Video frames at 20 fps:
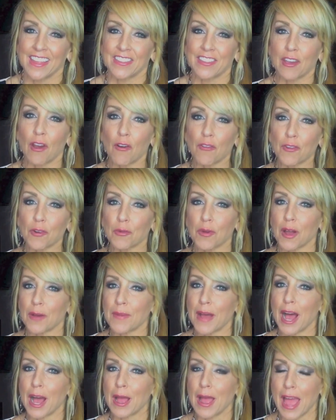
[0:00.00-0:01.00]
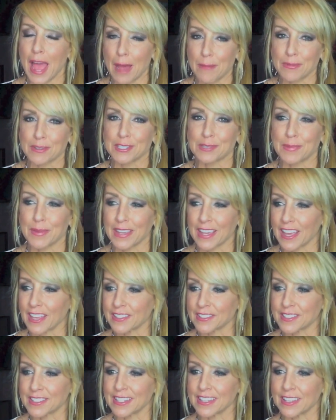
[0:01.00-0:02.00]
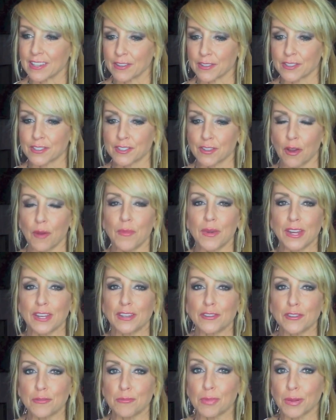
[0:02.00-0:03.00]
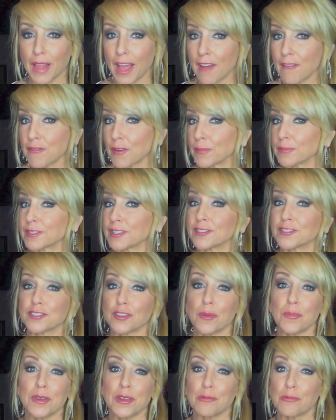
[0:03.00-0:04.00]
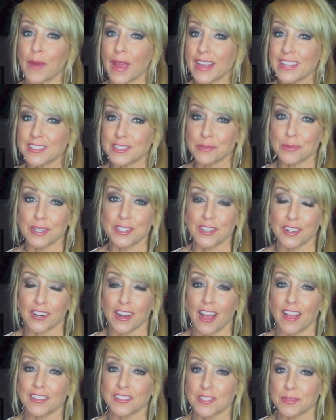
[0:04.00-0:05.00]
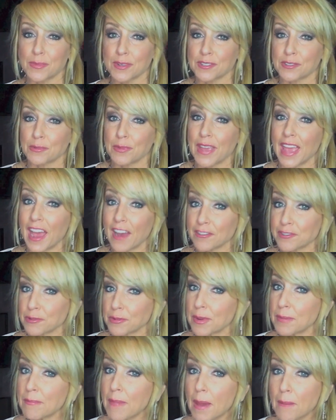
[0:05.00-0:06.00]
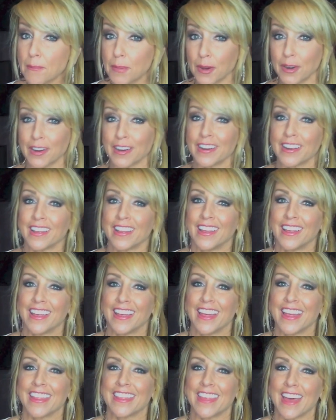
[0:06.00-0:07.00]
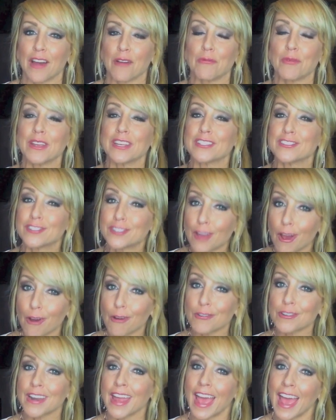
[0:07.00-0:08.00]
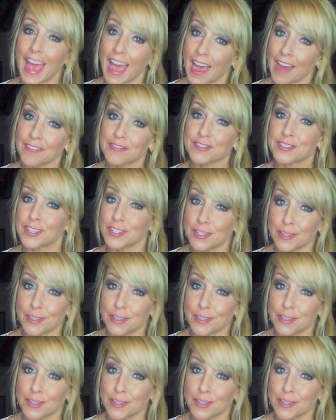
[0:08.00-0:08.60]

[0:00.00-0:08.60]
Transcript: The overwhelm happens because there are so many new platforms and so many ways to reach our customers, and we have to remember that we don't have to